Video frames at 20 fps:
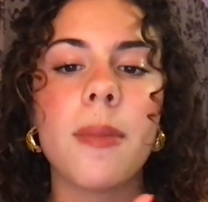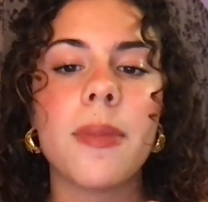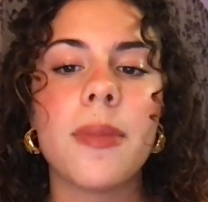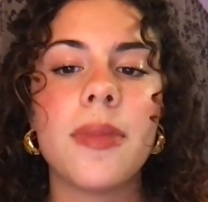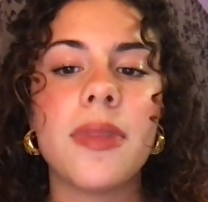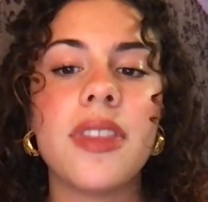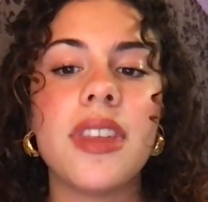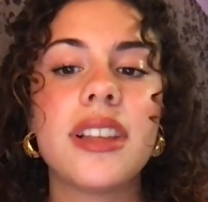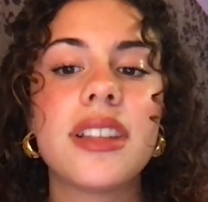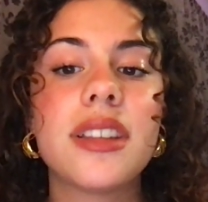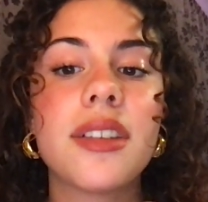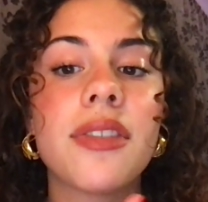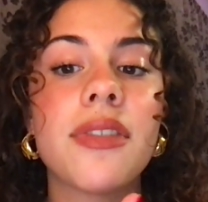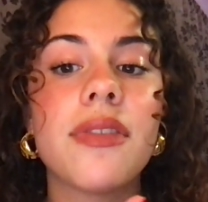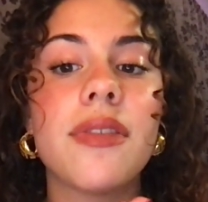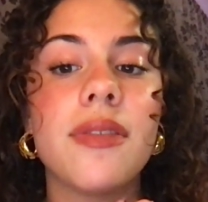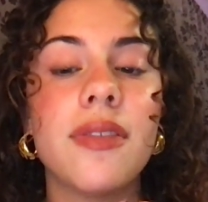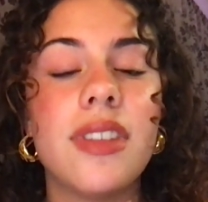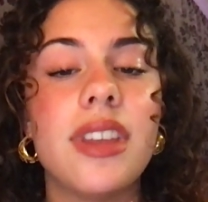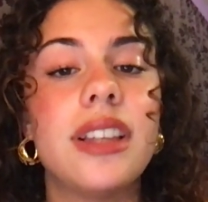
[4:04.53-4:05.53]

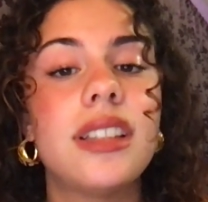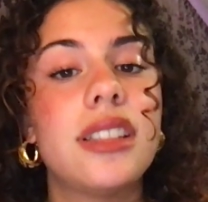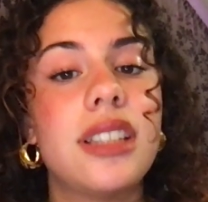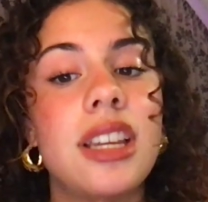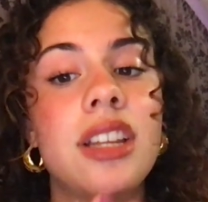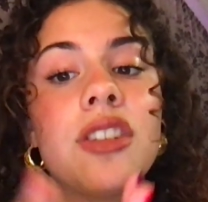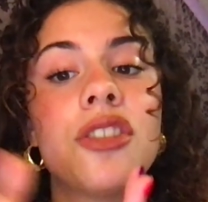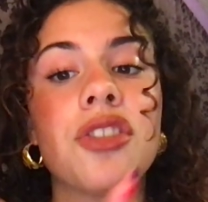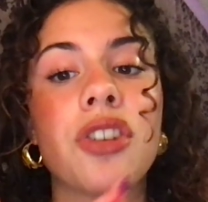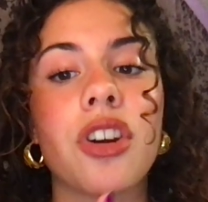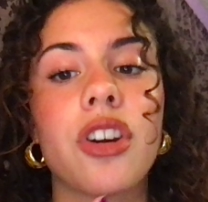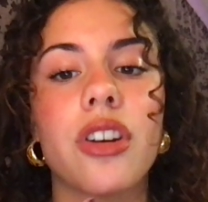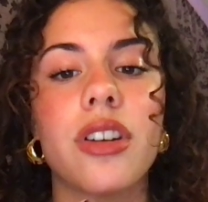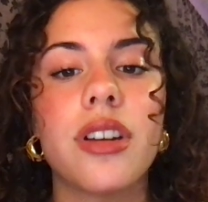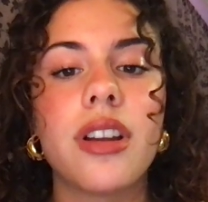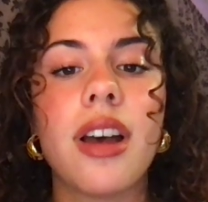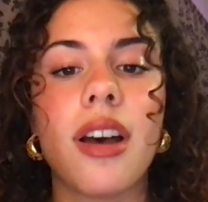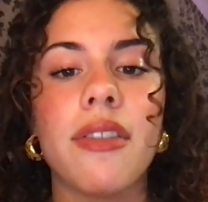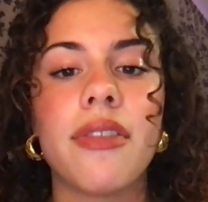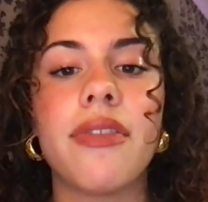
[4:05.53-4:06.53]
this in turn
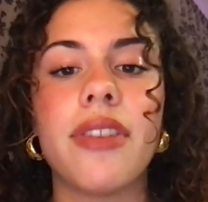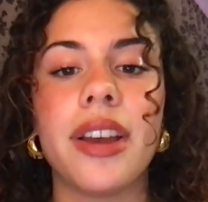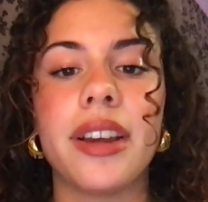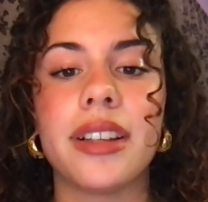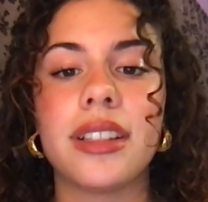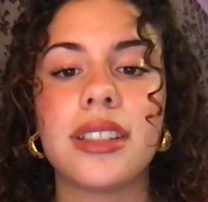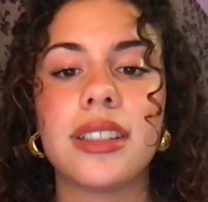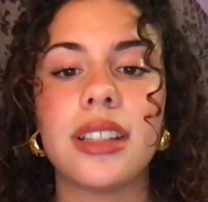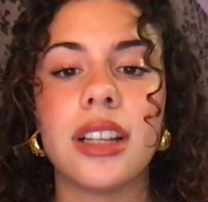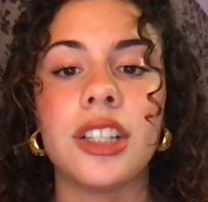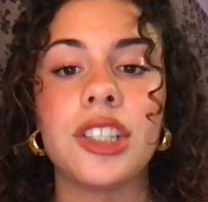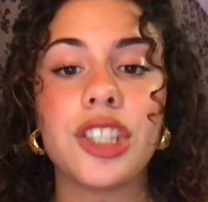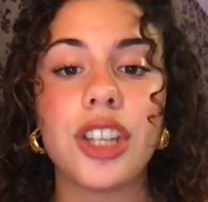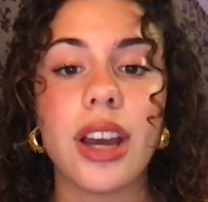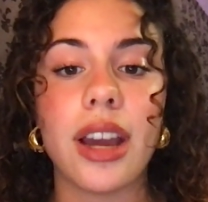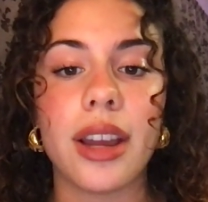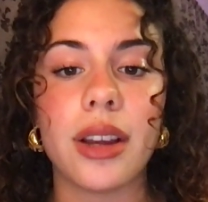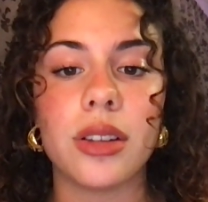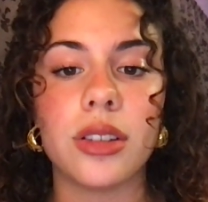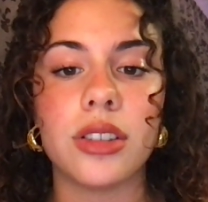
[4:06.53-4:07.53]
affects a
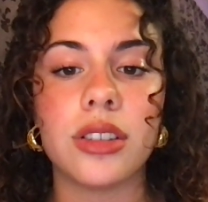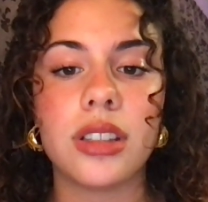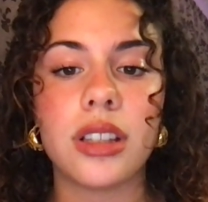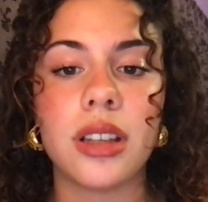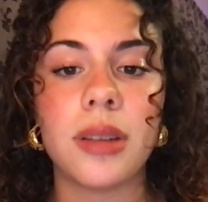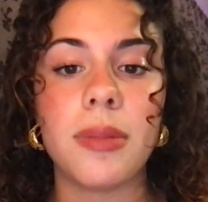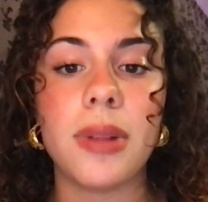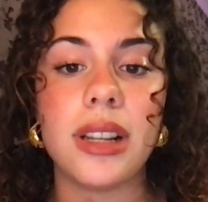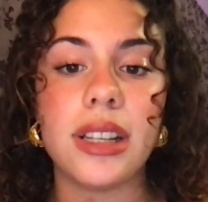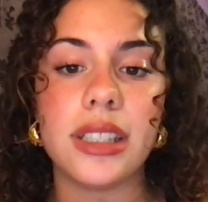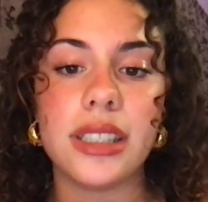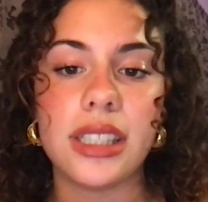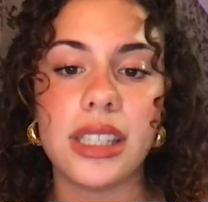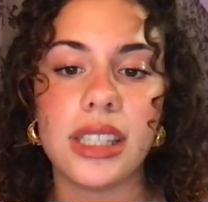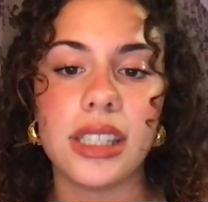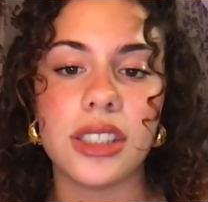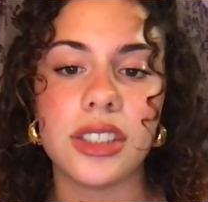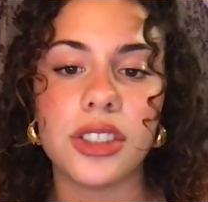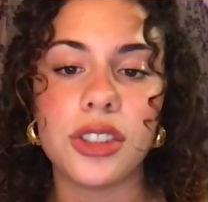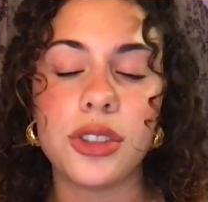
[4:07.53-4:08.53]
child's
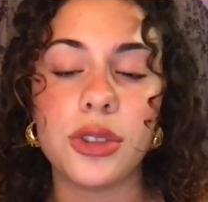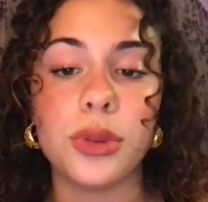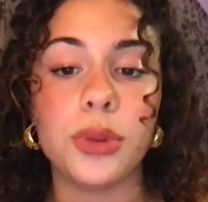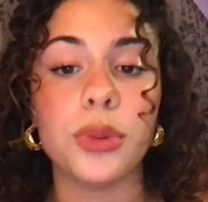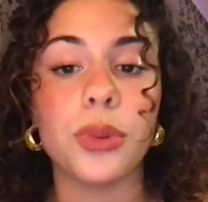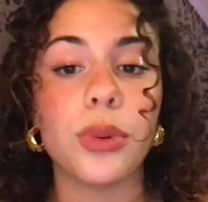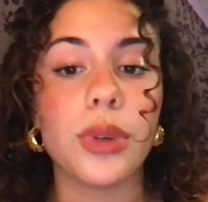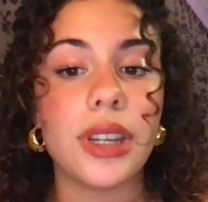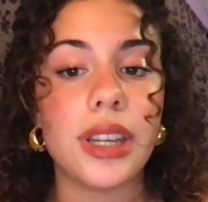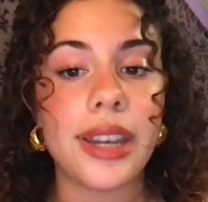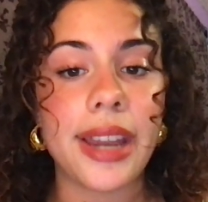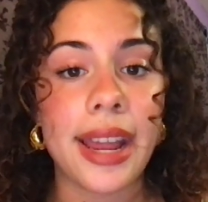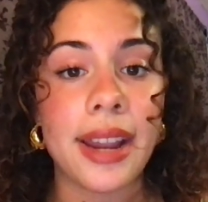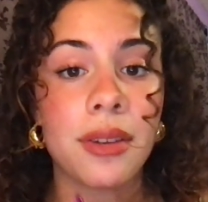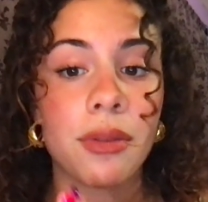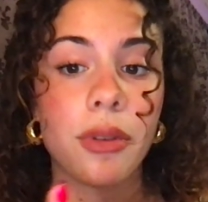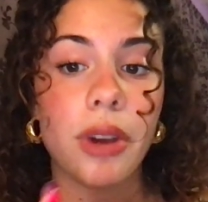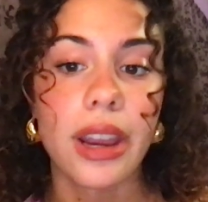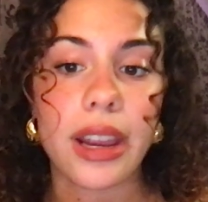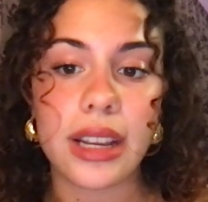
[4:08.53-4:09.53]
abilities to read
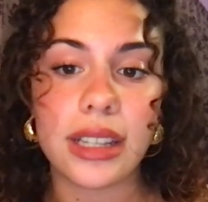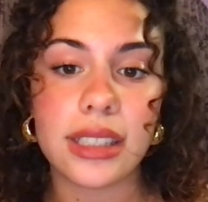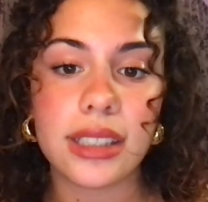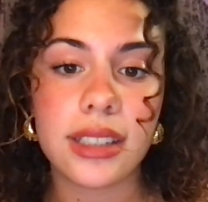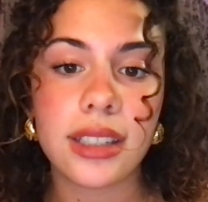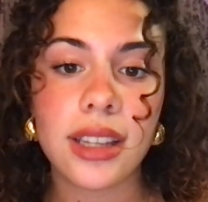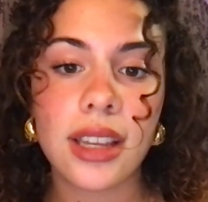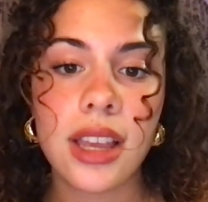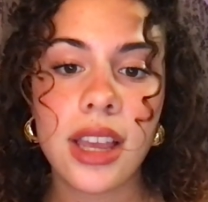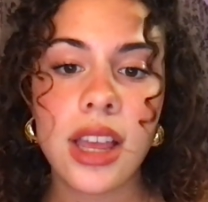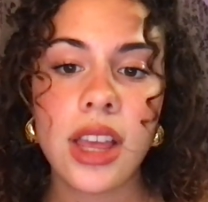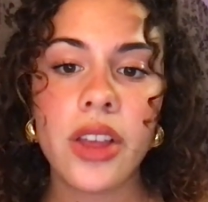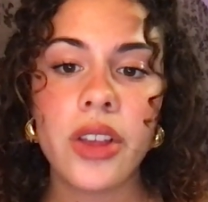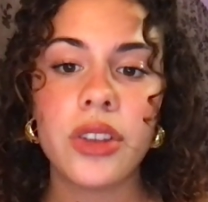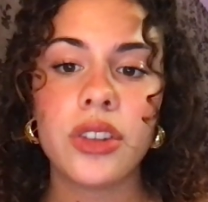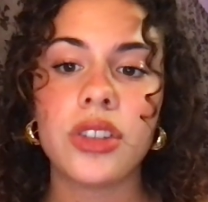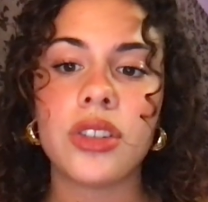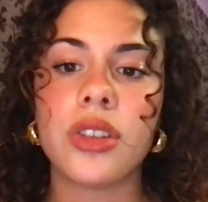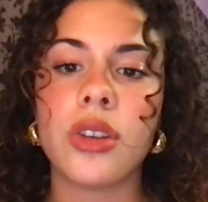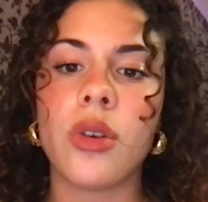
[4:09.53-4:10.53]
and write.
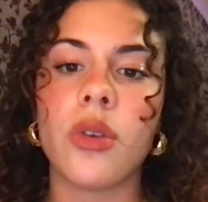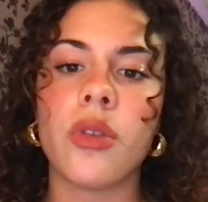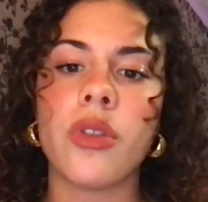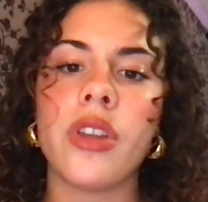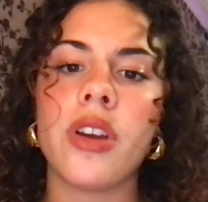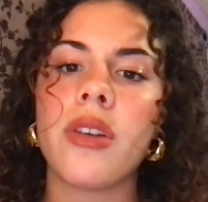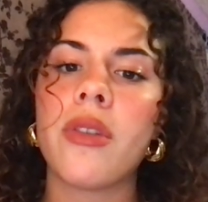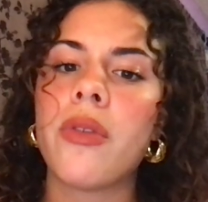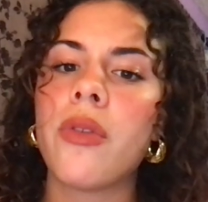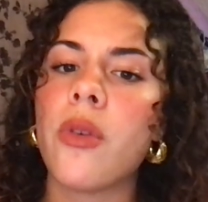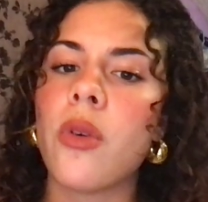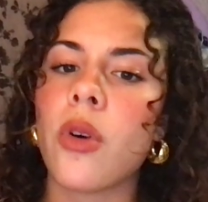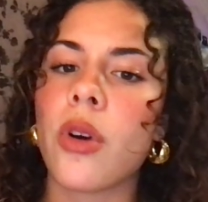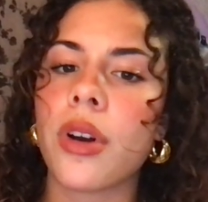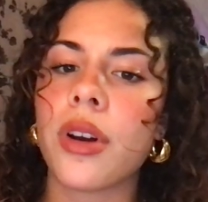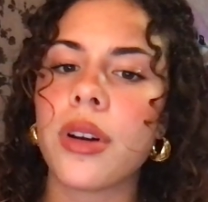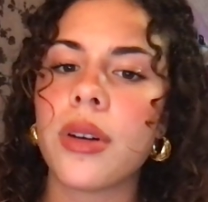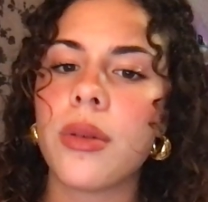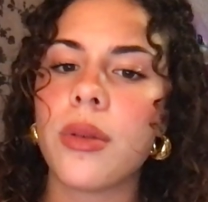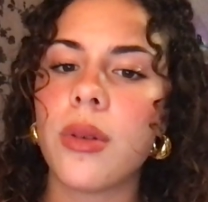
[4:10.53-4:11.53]
So
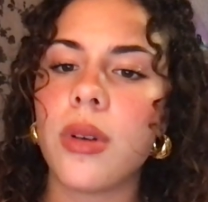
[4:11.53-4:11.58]
therefore,